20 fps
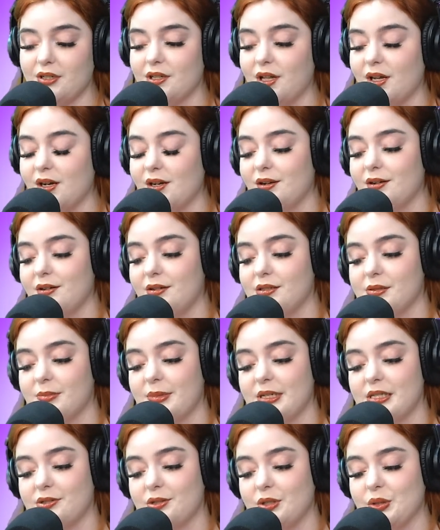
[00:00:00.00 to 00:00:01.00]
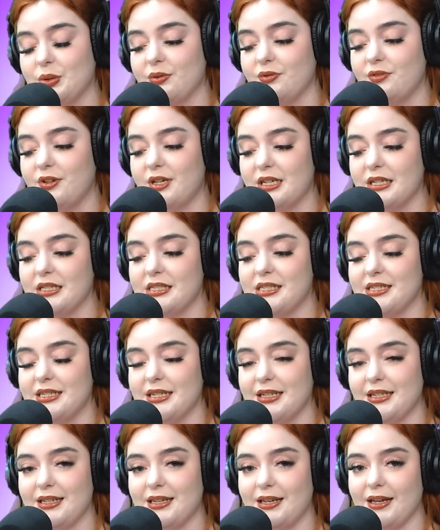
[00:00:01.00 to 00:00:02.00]
A lot of girls in my school were fucking
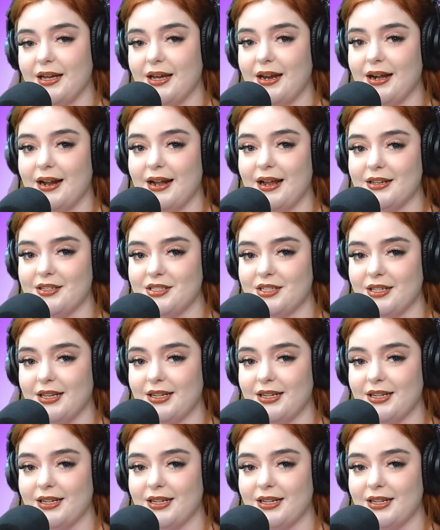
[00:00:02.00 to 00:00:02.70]
stinky, and I had to